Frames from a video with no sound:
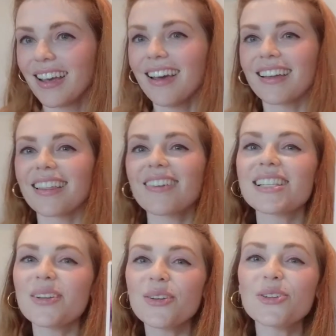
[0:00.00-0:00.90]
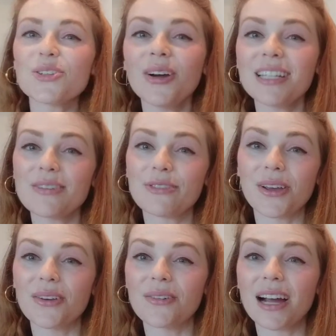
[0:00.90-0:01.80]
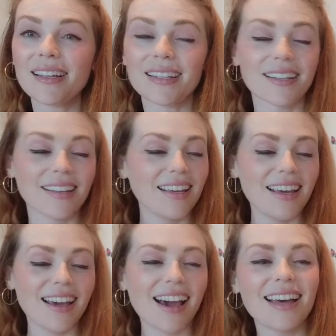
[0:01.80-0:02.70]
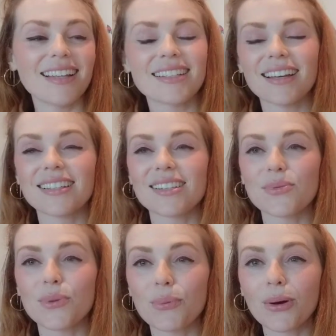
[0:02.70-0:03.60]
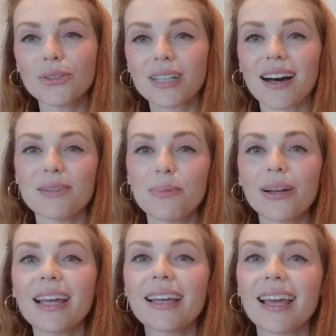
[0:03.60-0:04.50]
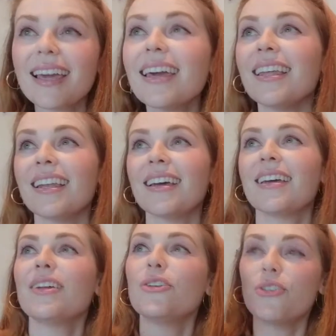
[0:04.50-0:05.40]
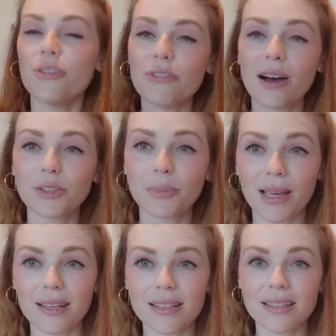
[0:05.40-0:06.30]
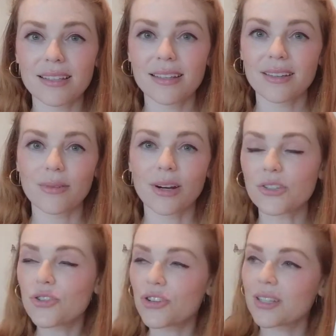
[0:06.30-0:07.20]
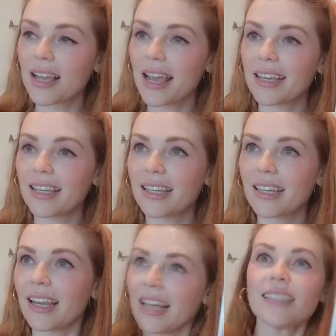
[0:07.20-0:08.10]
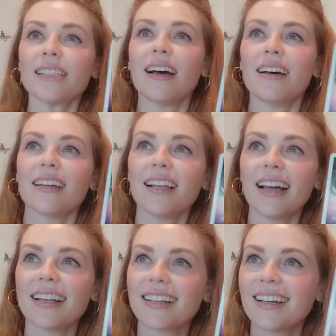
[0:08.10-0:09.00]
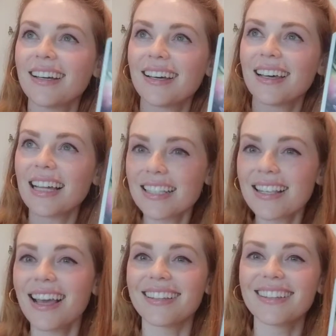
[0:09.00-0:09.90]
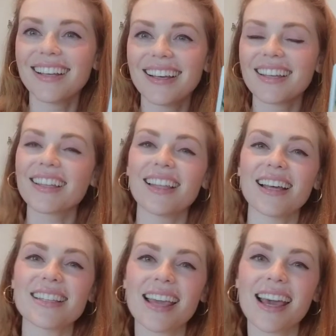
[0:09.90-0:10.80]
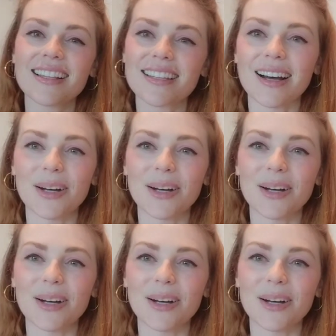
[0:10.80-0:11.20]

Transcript: There was a new journey for you, right? And it's the World card bringing in newfound peace, where it's just like it hits you. You're like, that's it. That's the answer.